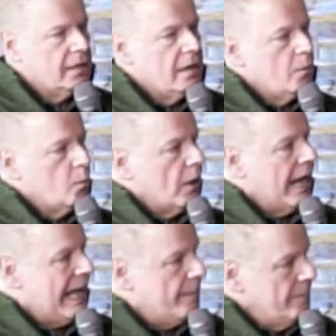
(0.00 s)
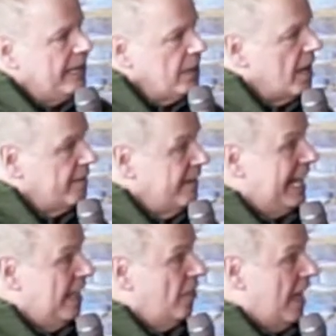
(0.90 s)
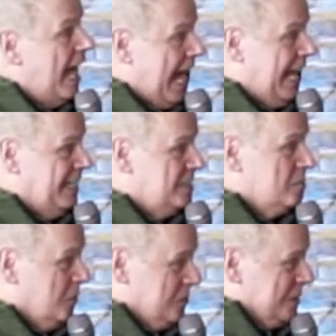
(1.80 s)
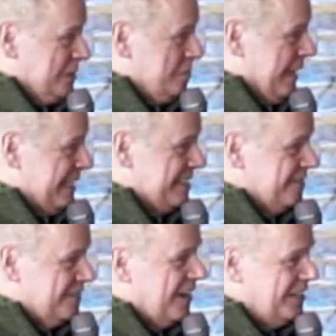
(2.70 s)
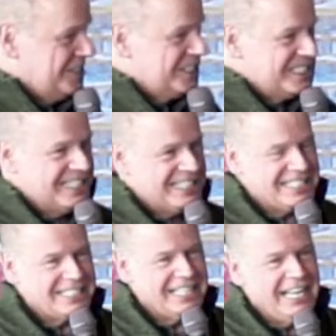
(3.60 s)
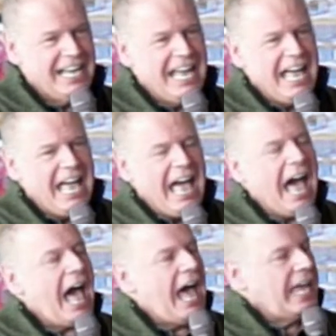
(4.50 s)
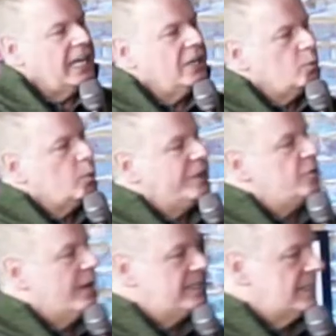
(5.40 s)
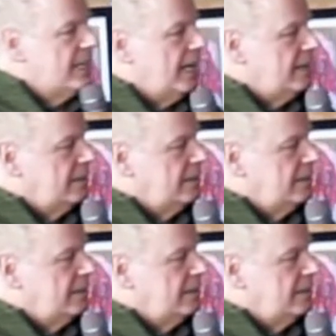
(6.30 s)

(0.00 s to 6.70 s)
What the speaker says: where I may not have held the highest, most expansive consciousness, I can redress that.